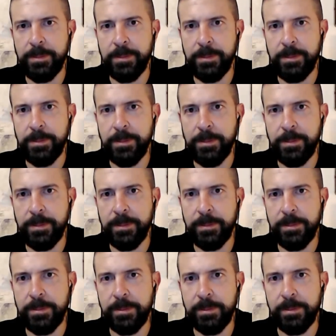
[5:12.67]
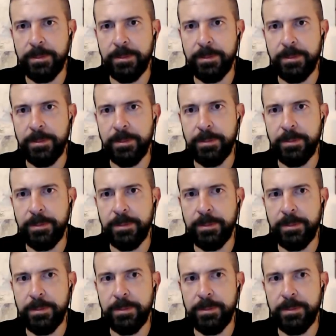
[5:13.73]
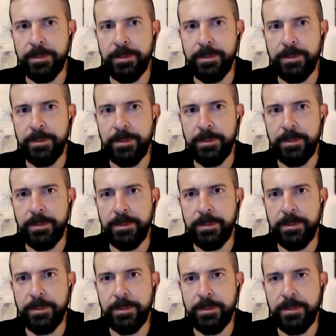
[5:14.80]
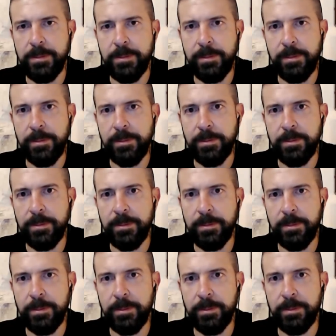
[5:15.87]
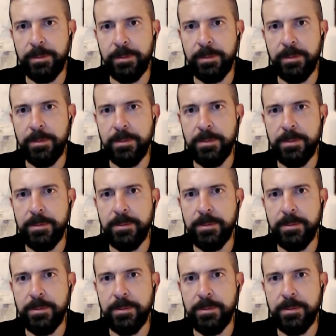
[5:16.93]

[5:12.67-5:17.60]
(not speaking)